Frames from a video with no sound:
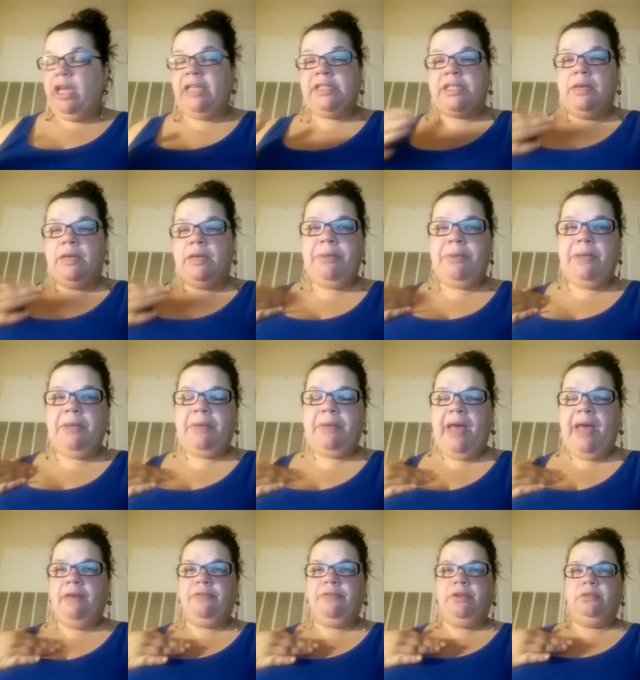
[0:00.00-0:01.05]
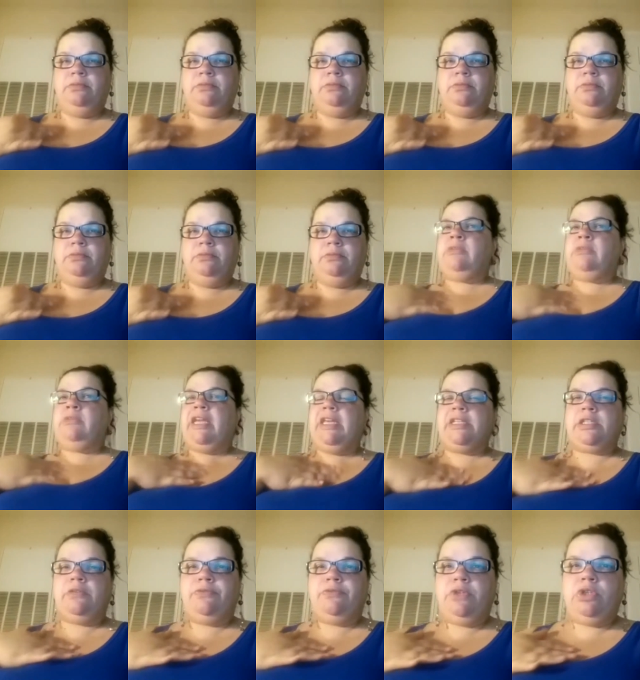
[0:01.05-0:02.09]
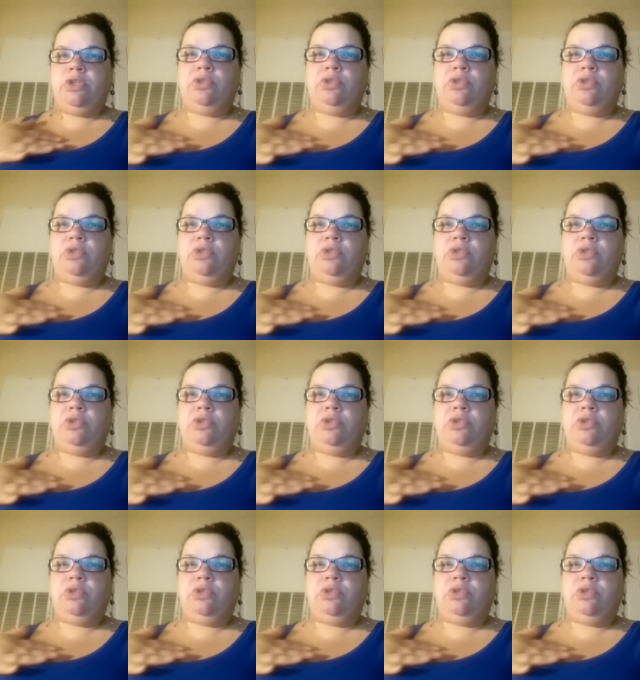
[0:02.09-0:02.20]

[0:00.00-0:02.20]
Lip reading: And some people have I guess if you